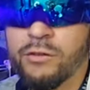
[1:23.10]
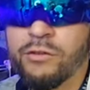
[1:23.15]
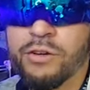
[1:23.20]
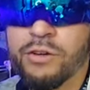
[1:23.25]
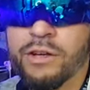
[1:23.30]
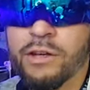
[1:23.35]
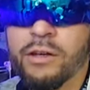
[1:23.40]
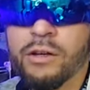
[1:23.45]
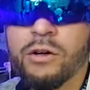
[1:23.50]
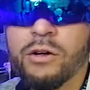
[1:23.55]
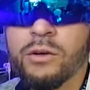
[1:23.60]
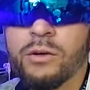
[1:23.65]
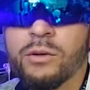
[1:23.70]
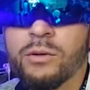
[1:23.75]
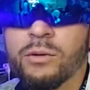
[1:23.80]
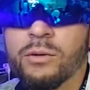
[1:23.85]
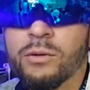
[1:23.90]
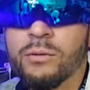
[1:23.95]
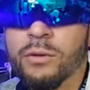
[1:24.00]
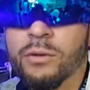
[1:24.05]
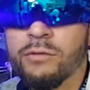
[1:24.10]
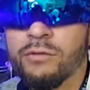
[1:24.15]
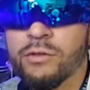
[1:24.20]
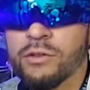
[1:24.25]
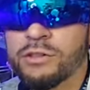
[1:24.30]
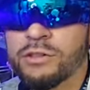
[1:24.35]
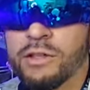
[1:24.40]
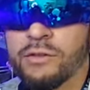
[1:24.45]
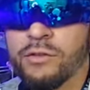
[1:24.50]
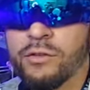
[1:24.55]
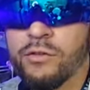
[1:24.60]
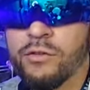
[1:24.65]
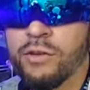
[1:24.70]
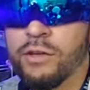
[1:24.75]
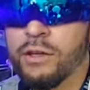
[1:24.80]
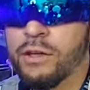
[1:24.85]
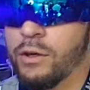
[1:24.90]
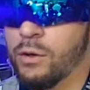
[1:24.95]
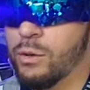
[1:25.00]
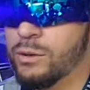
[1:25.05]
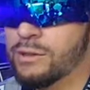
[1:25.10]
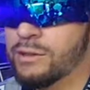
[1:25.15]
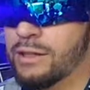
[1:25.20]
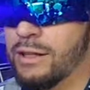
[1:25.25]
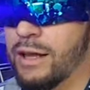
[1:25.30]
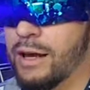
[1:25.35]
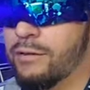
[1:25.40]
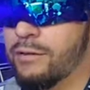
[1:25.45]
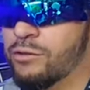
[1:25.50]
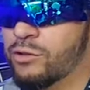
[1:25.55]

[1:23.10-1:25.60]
video was a live